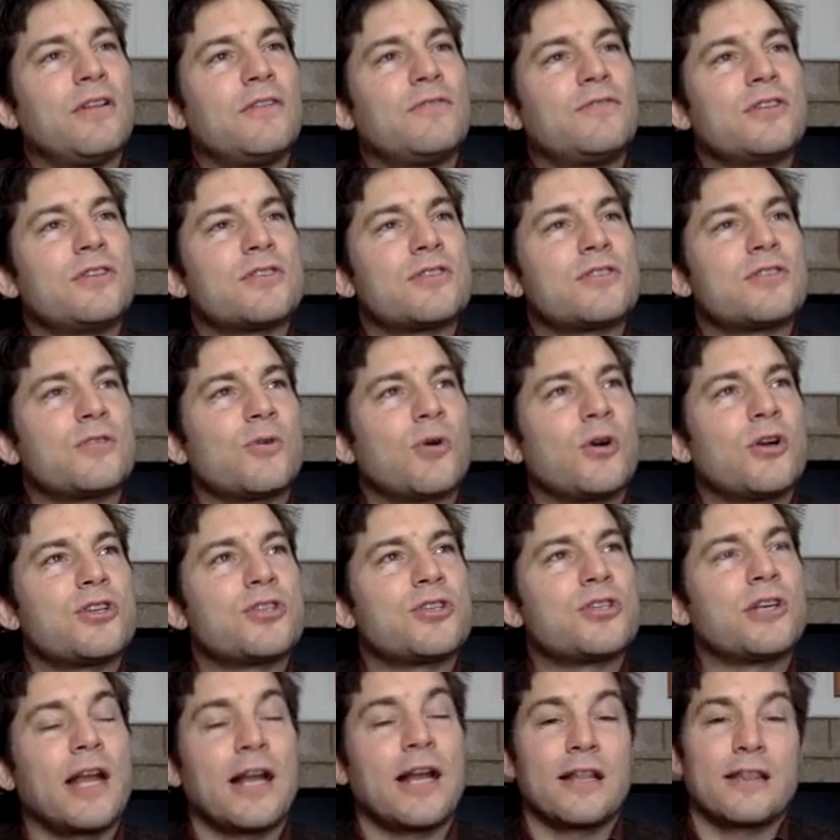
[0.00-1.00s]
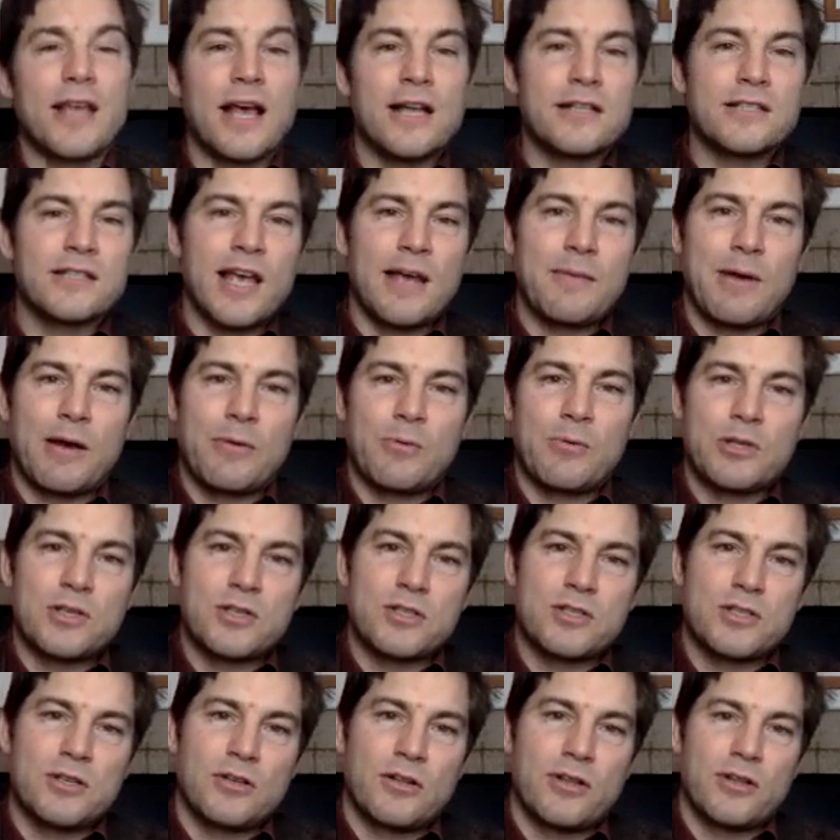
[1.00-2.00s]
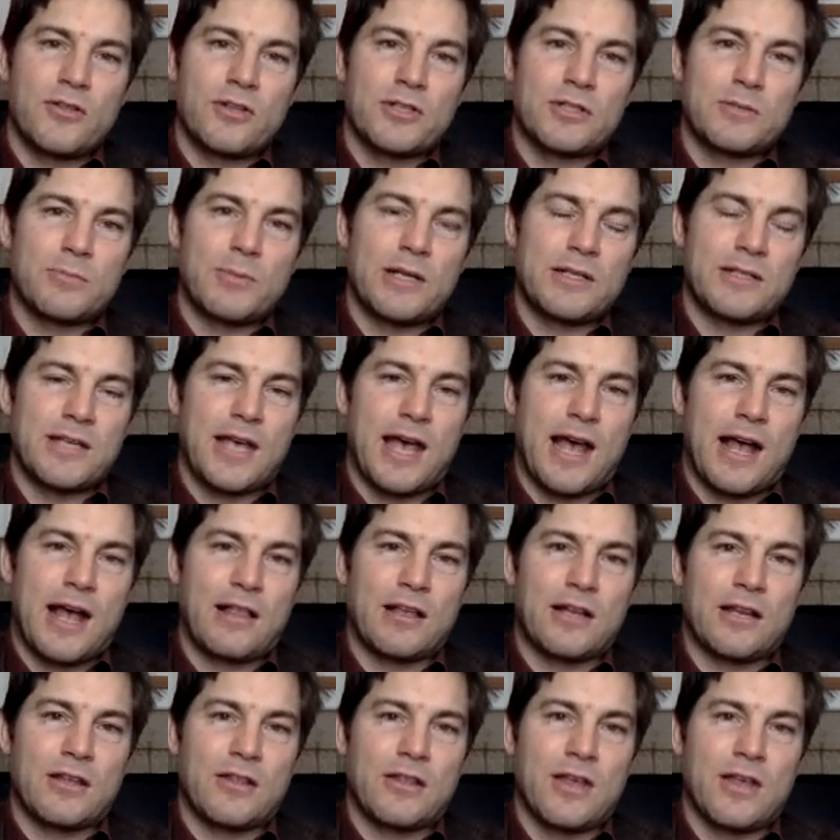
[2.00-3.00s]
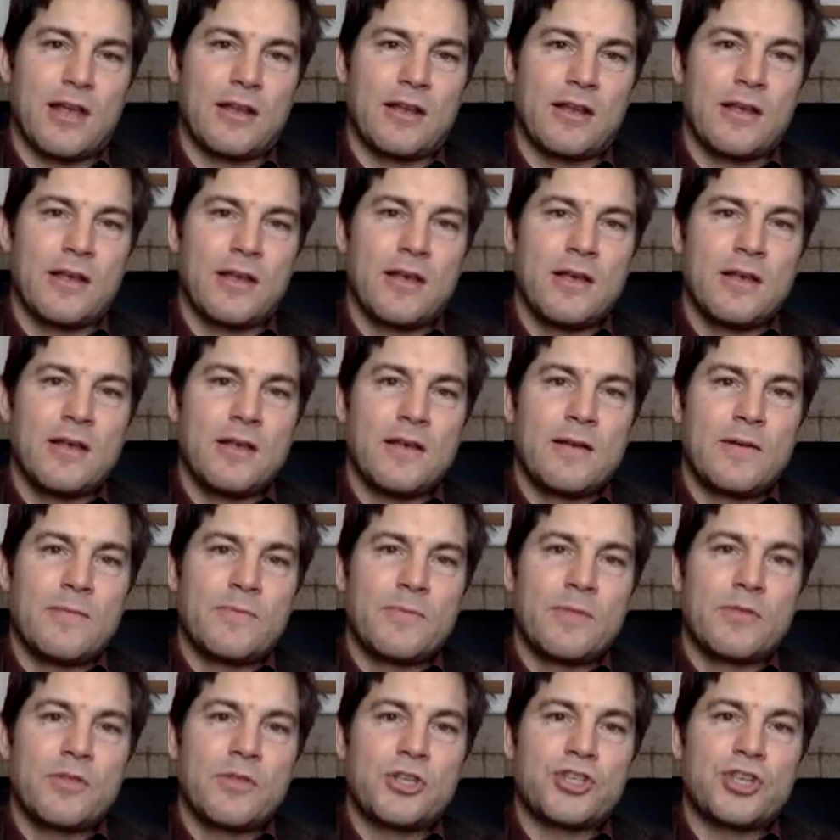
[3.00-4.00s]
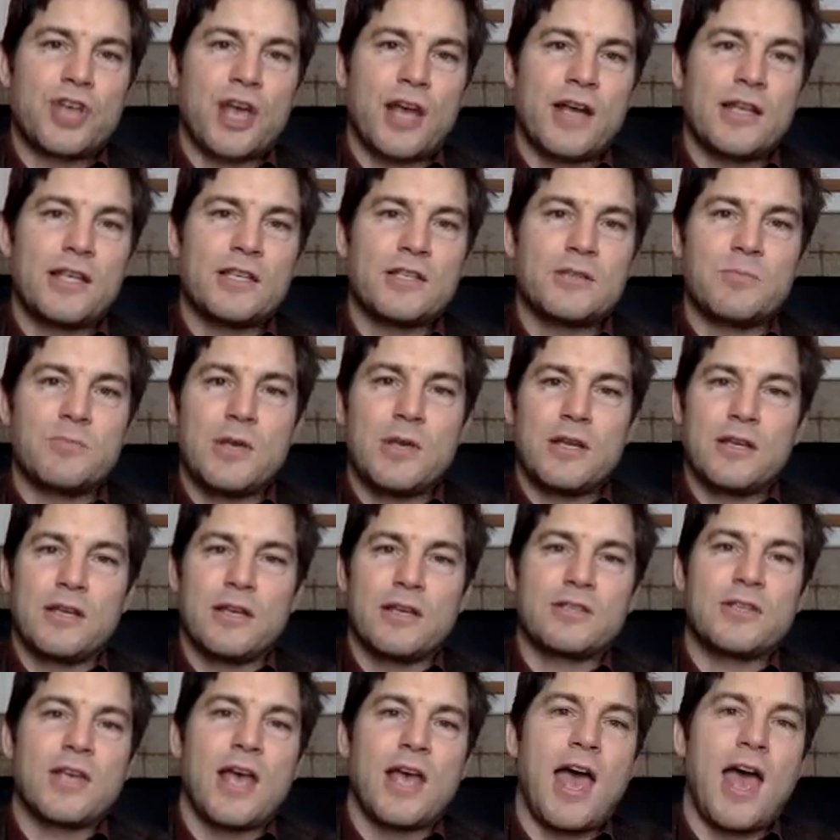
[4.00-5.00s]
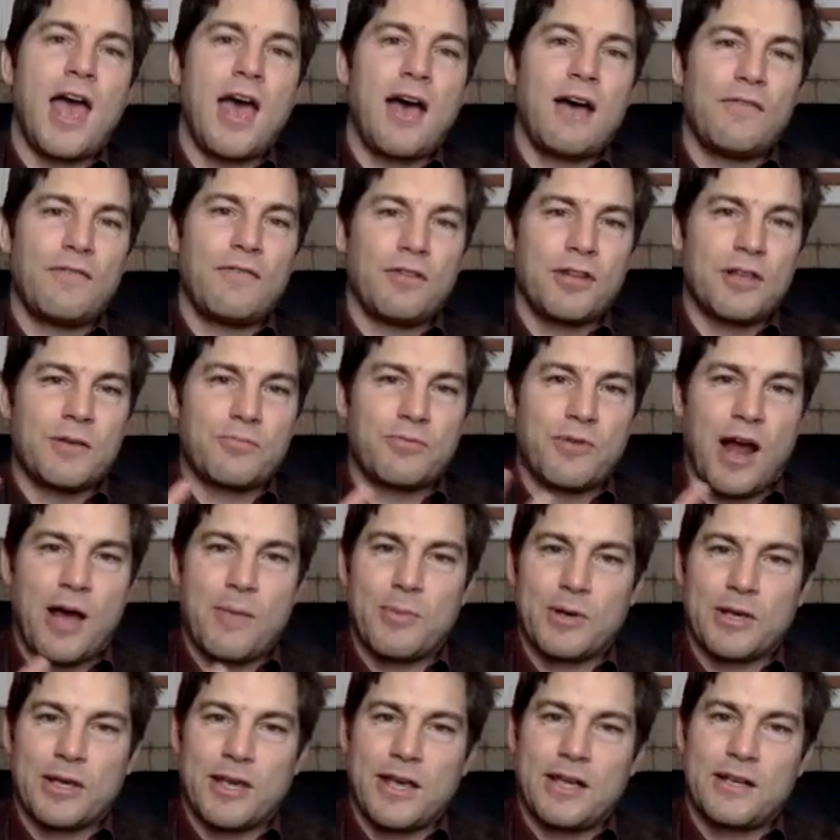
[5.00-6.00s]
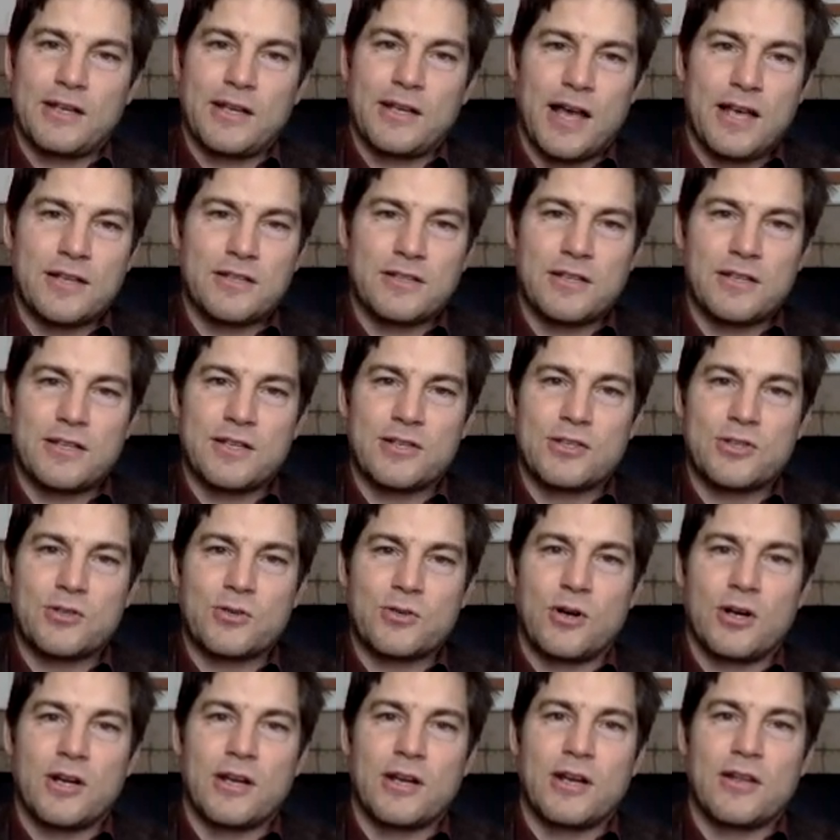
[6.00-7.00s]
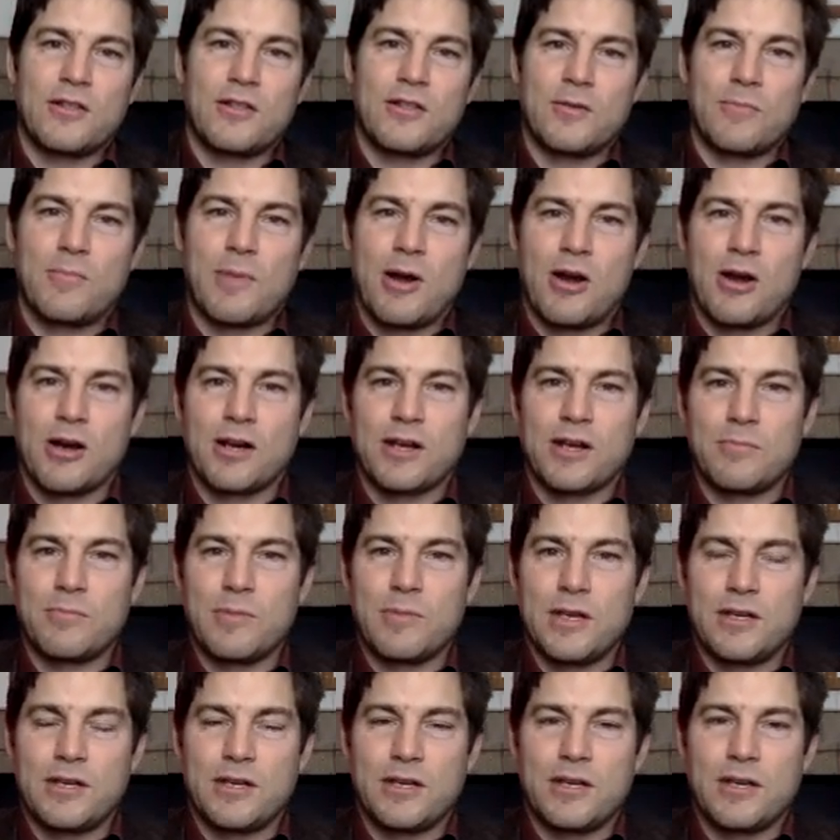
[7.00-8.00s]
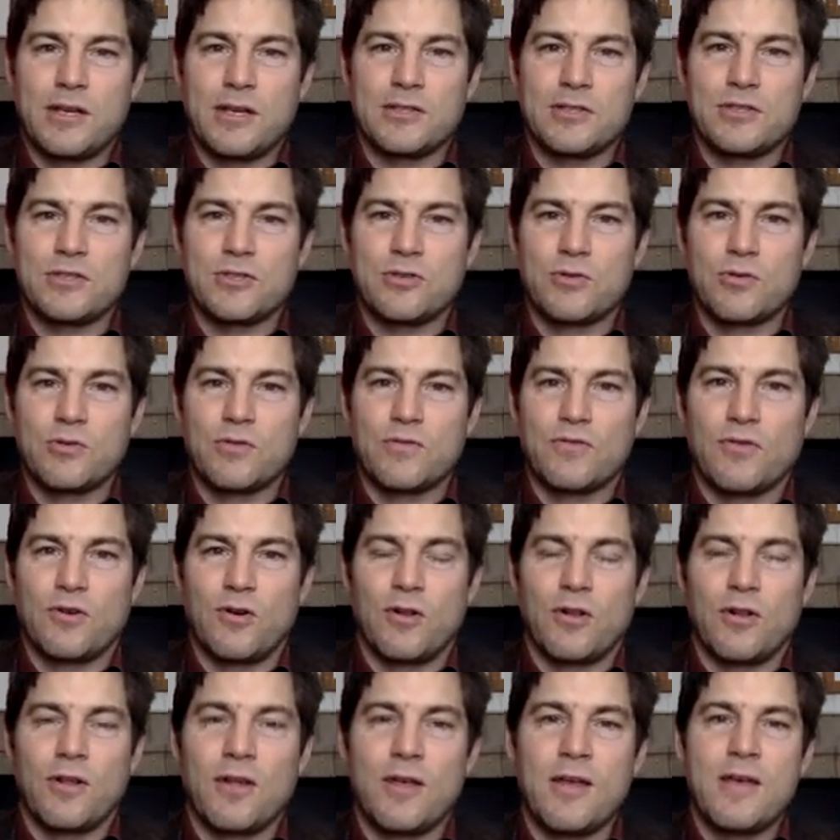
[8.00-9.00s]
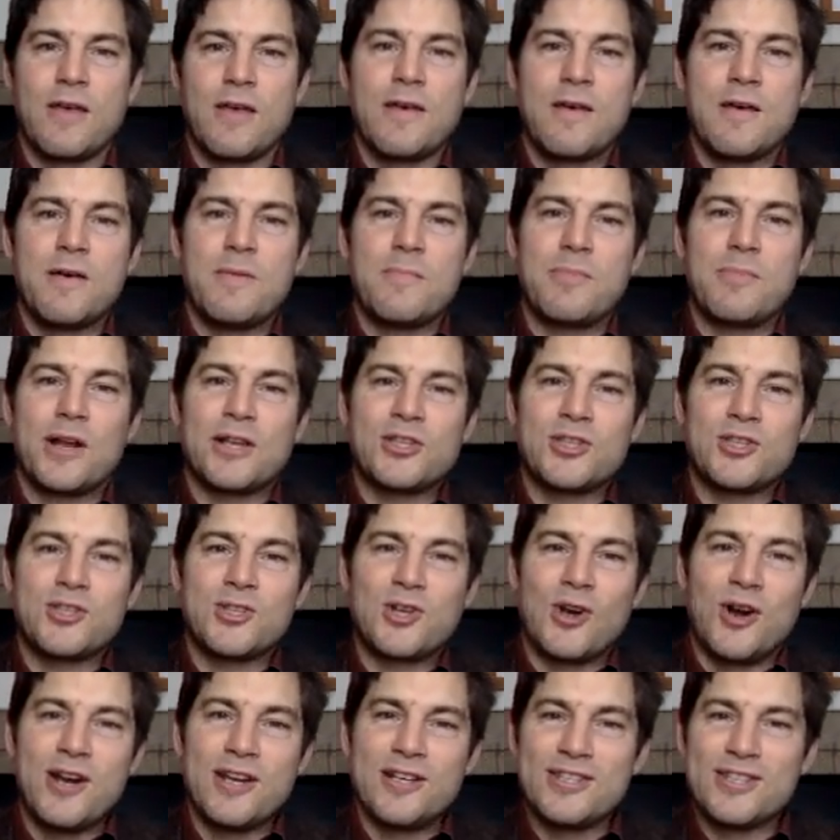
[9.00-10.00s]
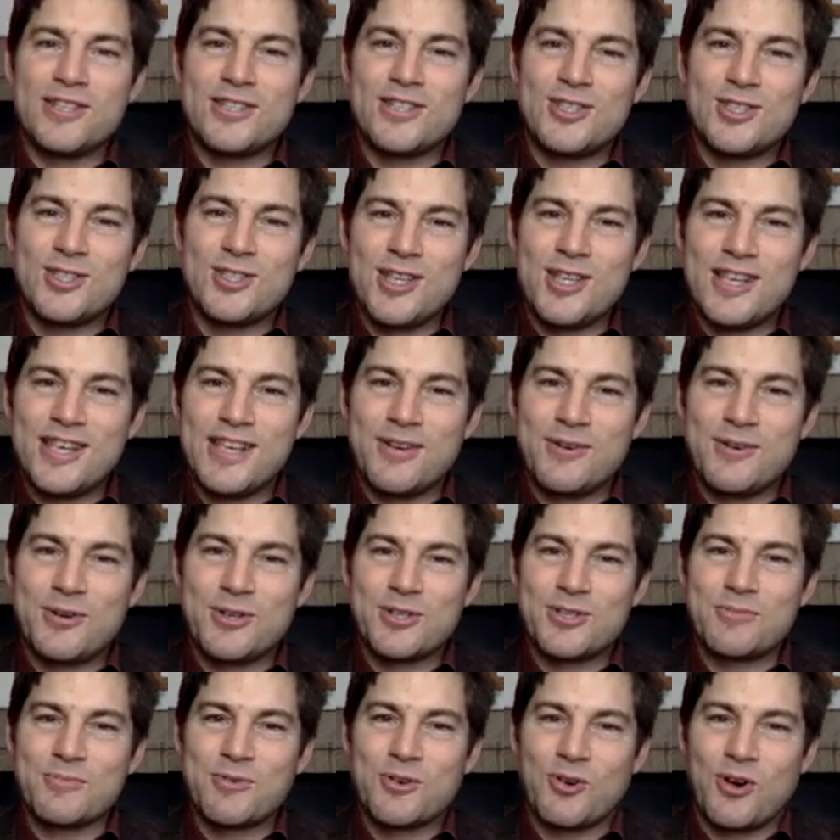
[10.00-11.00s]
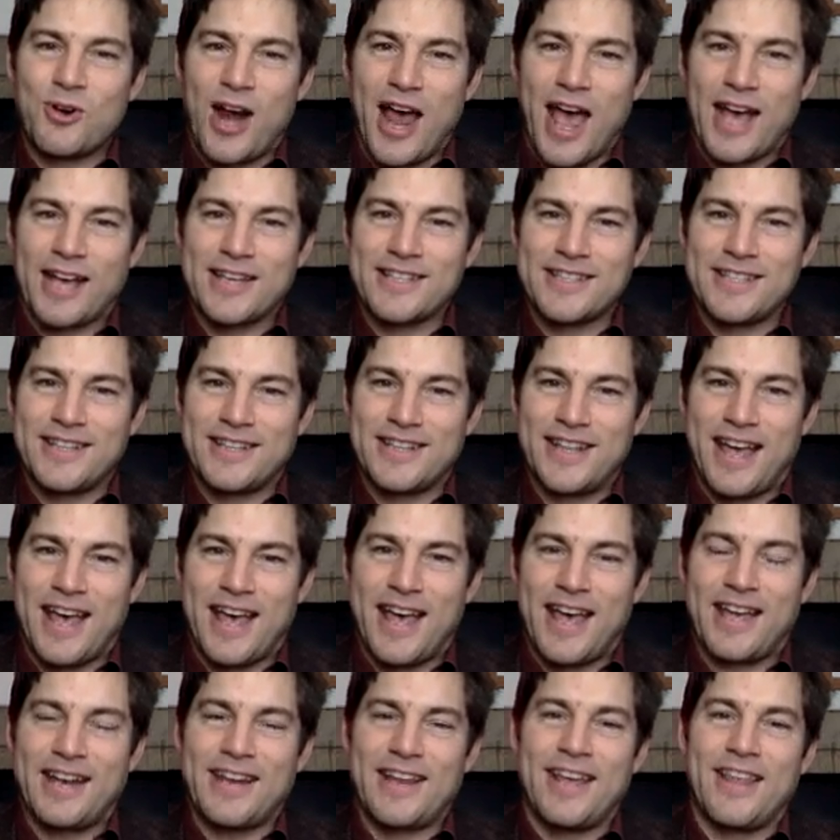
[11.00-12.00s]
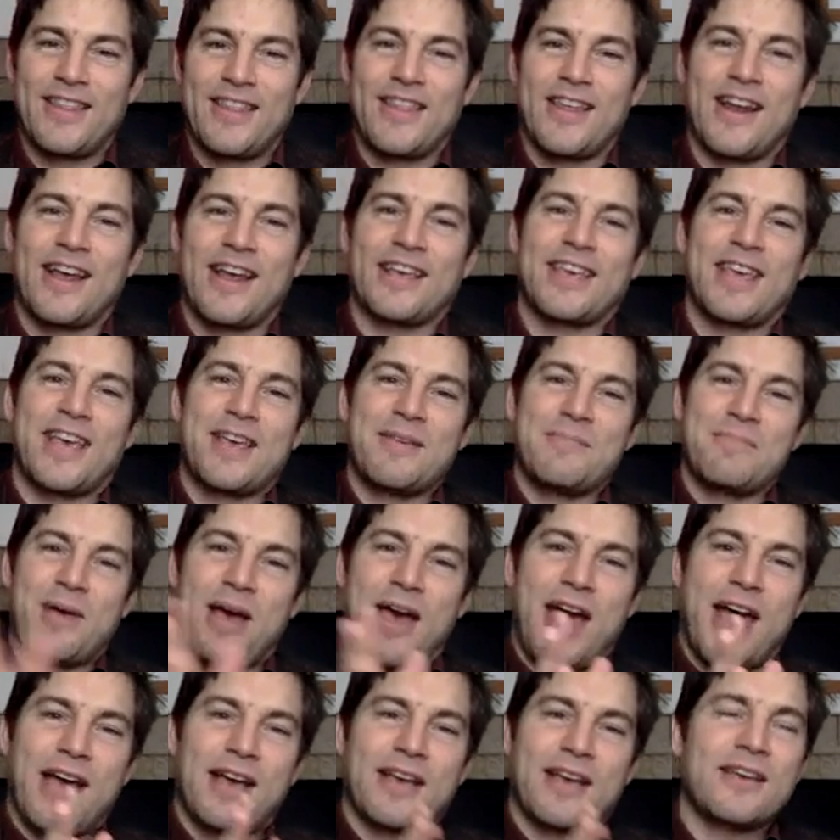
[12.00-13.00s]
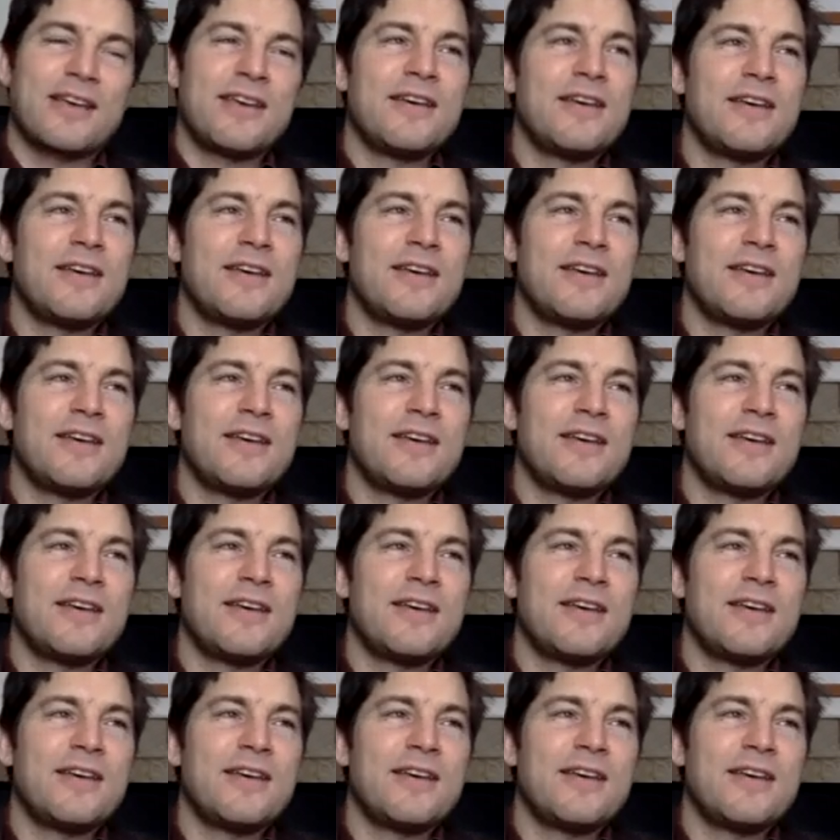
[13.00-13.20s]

of distortion. And at that time, I was still in this mentality that the Chinese media is heavily propagandized and distorted, and the American media is truthful. But I started to see there were some cracks in that. And then I came back